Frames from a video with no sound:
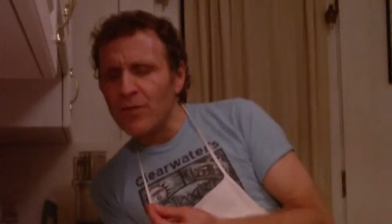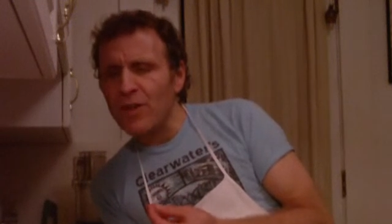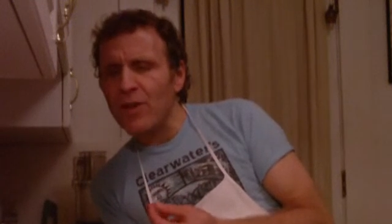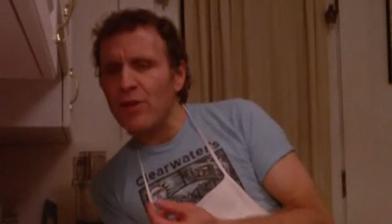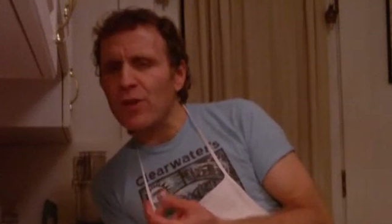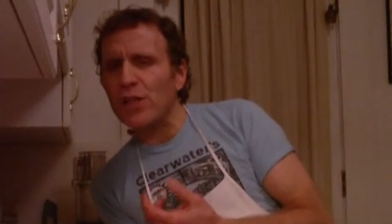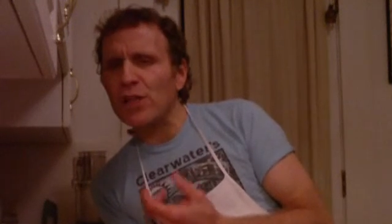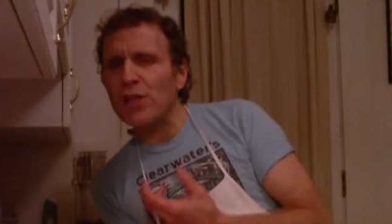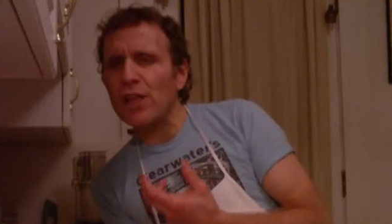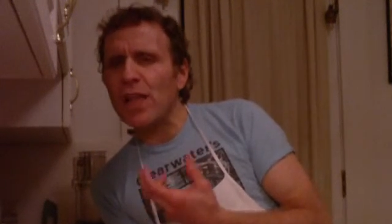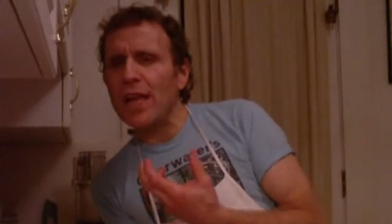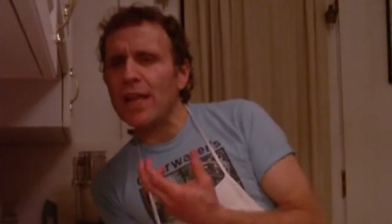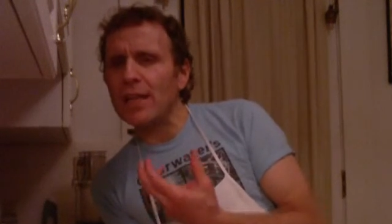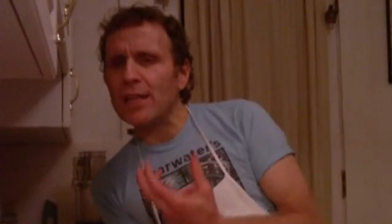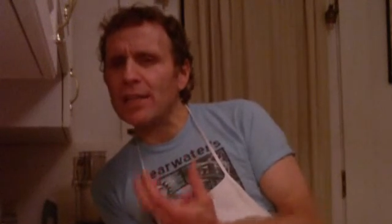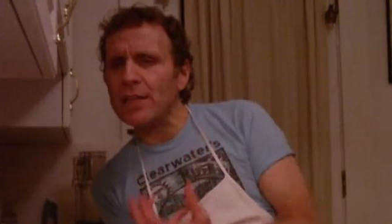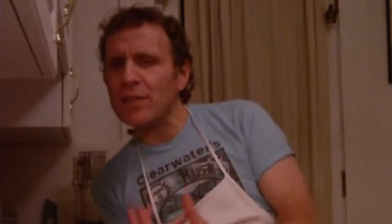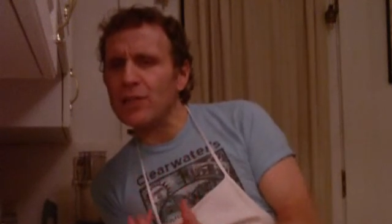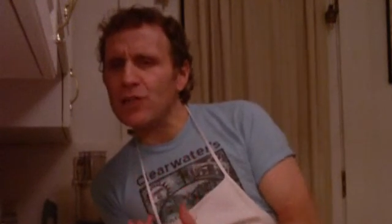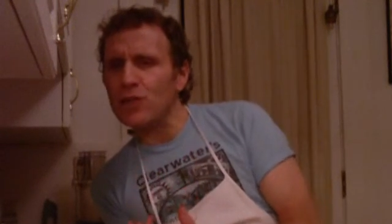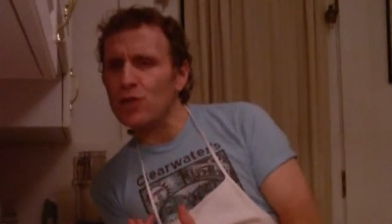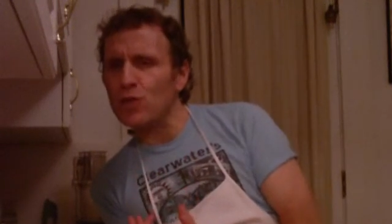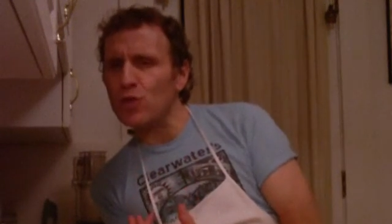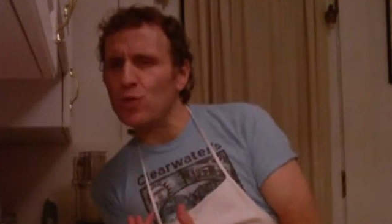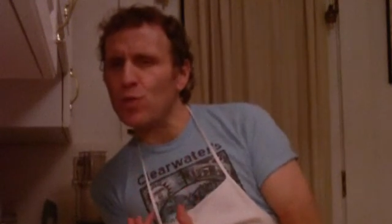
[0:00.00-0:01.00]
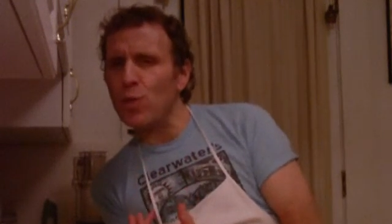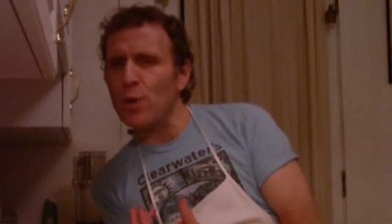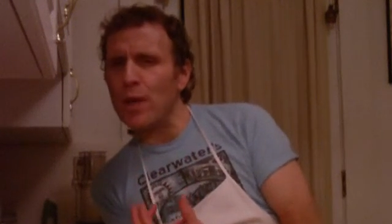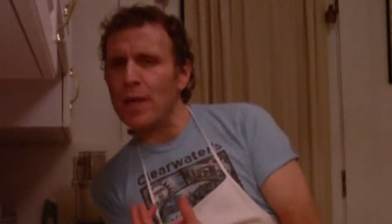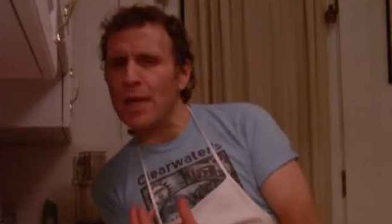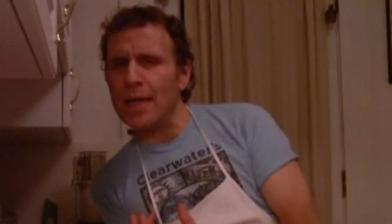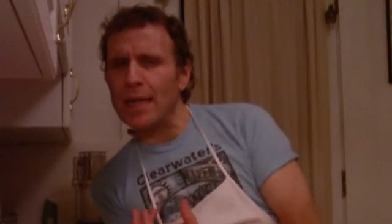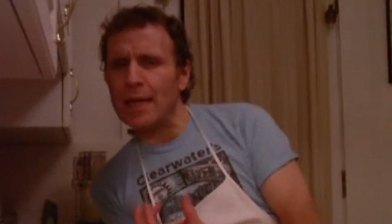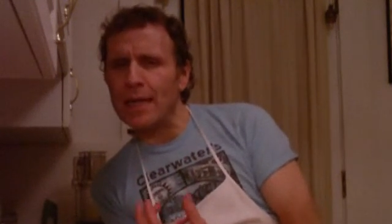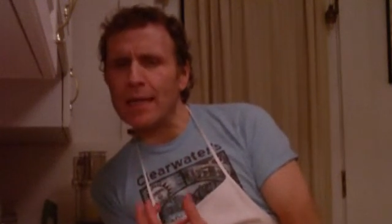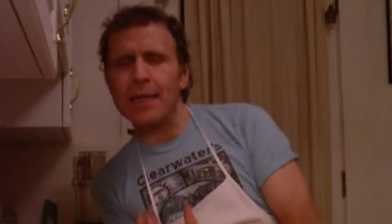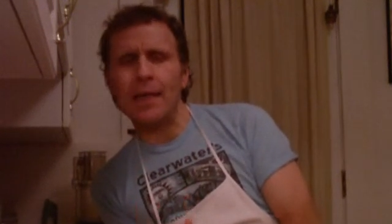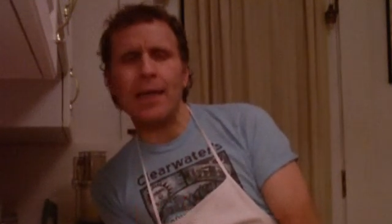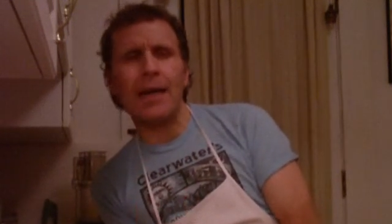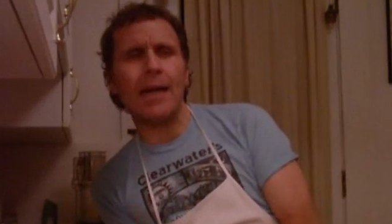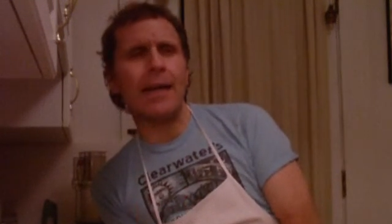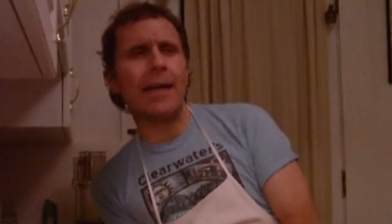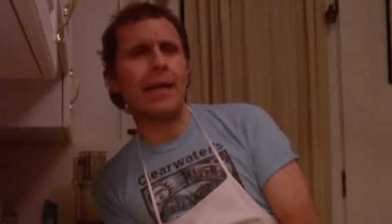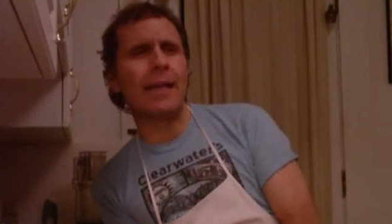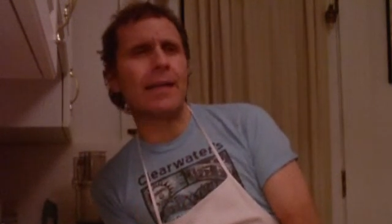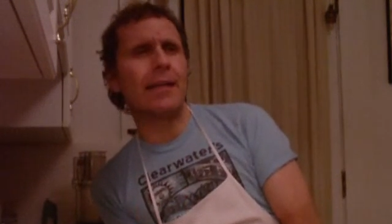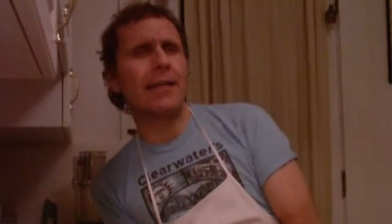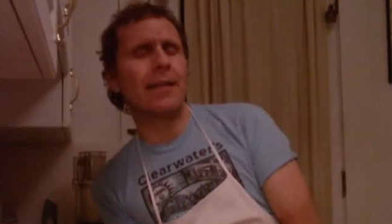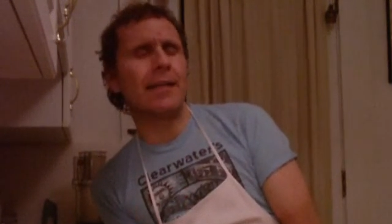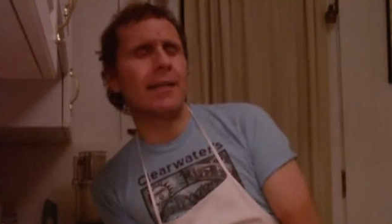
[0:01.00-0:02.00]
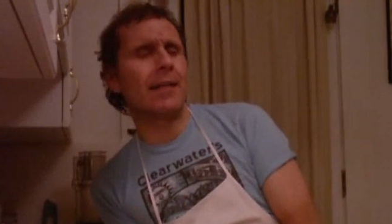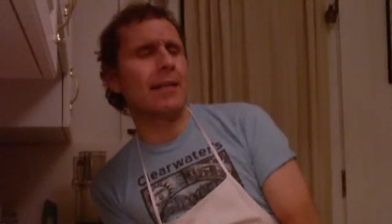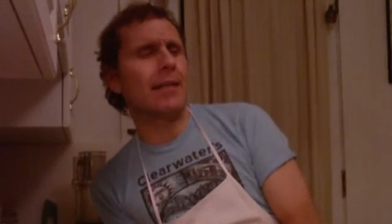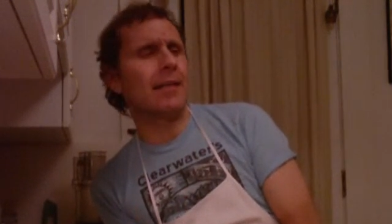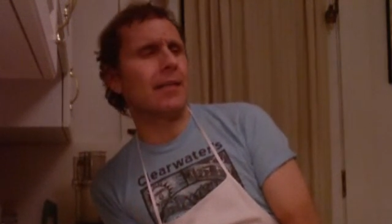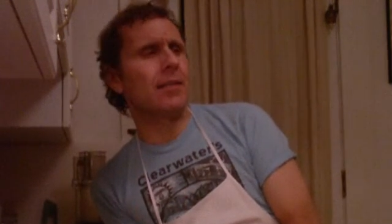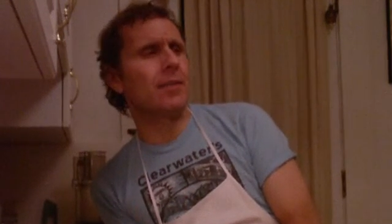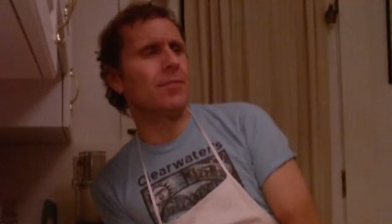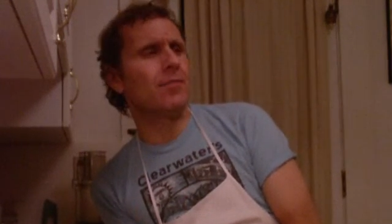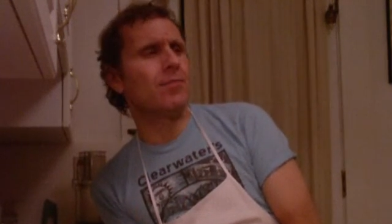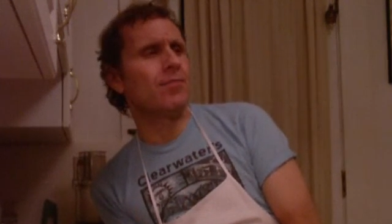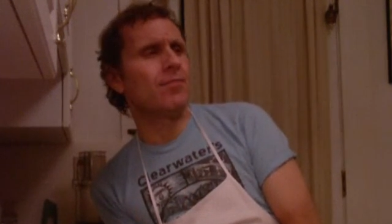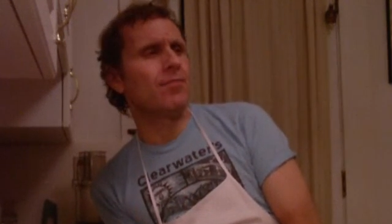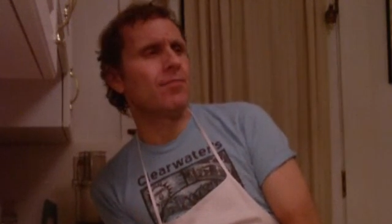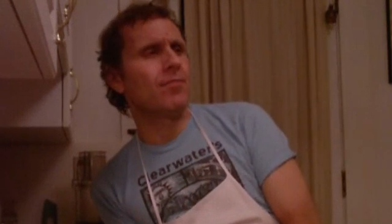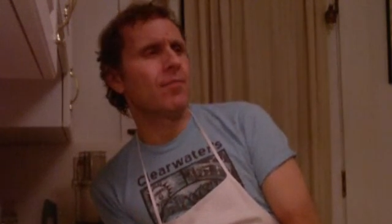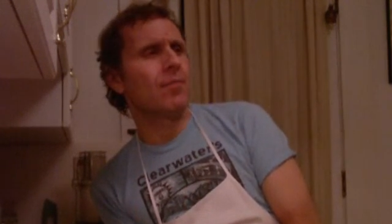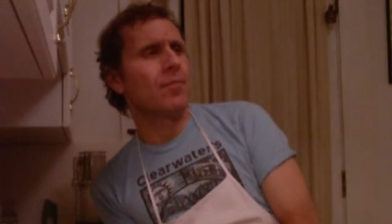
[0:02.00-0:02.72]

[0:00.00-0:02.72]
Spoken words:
very lightly sweet, like the